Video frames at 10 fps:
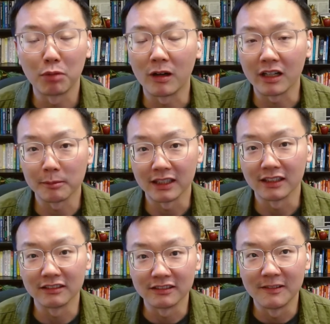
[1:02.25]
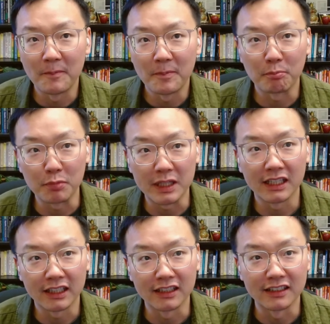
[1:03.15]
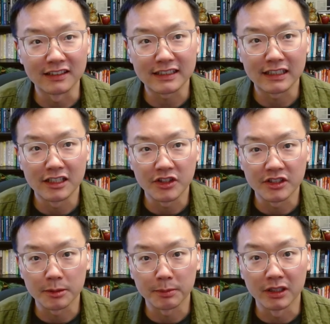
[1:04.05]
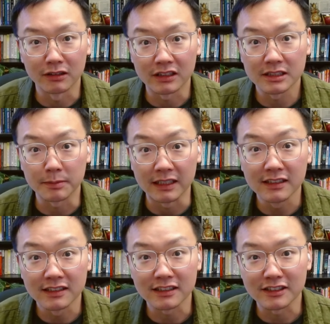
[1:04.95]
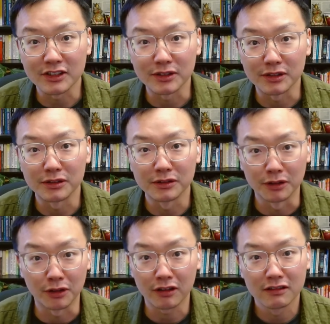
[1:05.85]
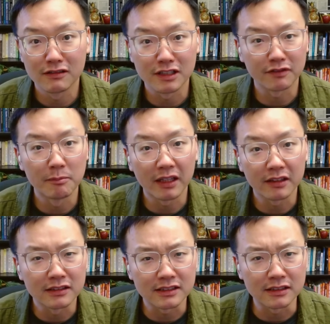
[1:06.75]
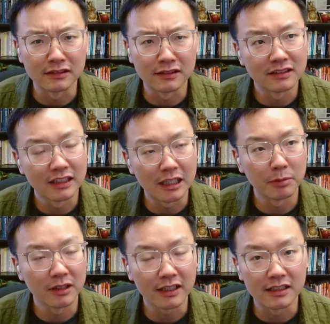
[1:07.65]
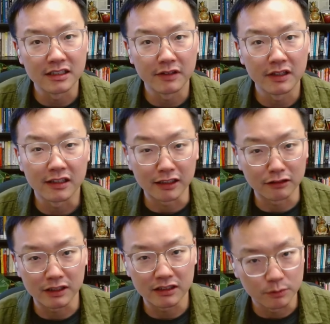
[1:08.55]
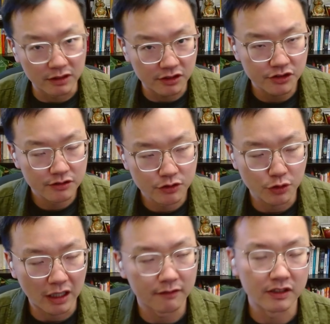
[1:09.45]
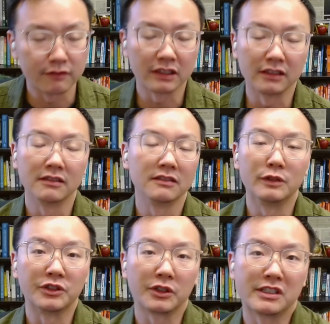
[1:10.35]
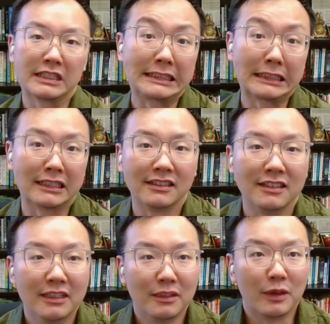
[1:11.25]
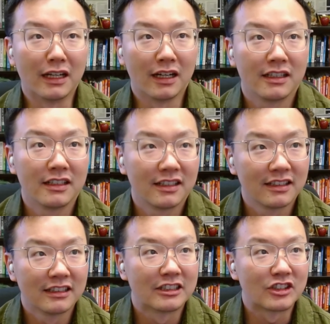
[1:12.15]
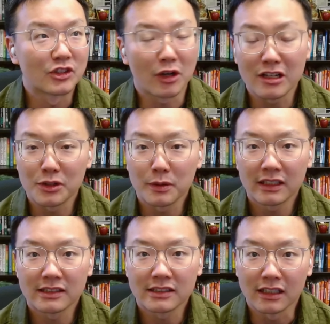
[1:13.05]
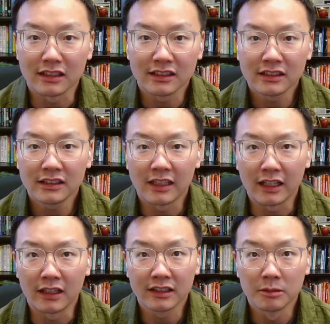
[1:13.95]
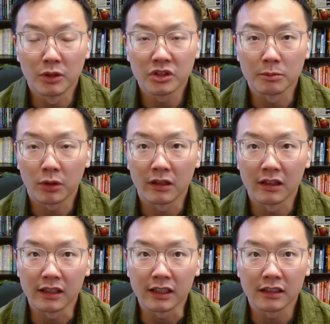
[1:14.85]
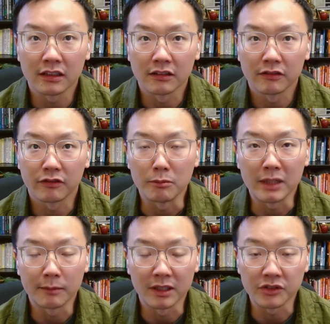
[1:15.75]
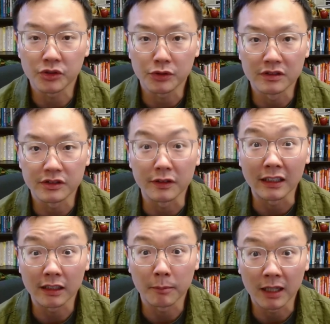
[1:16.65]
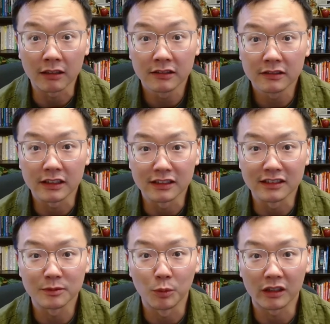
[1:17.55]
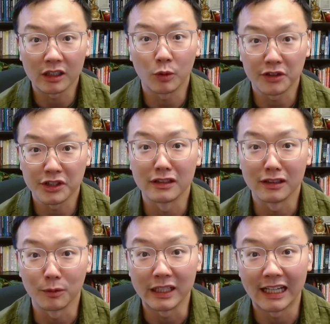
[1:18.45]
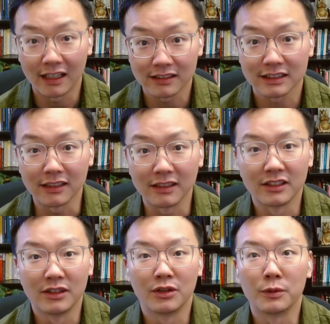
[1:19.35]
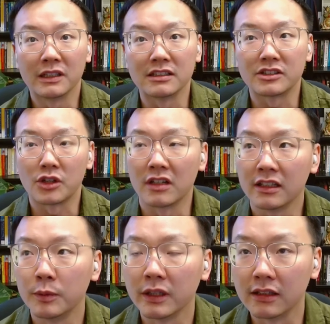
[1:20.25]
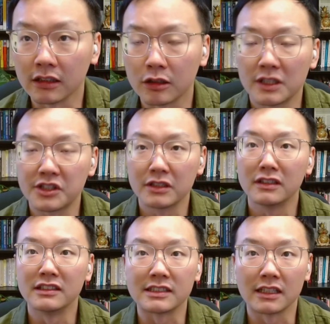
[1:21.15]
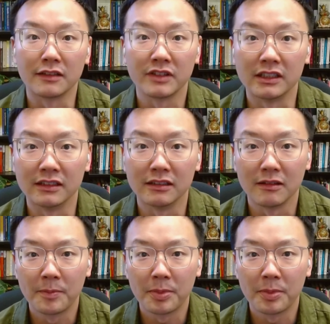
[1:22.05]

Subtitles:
part about being in this interdisciplinary space is to learn different methods and applying different theories which drive different research design. When I start doing a study, I think the most important thing for me and my students to think about is what question are we asking? Always starting with the question instead of the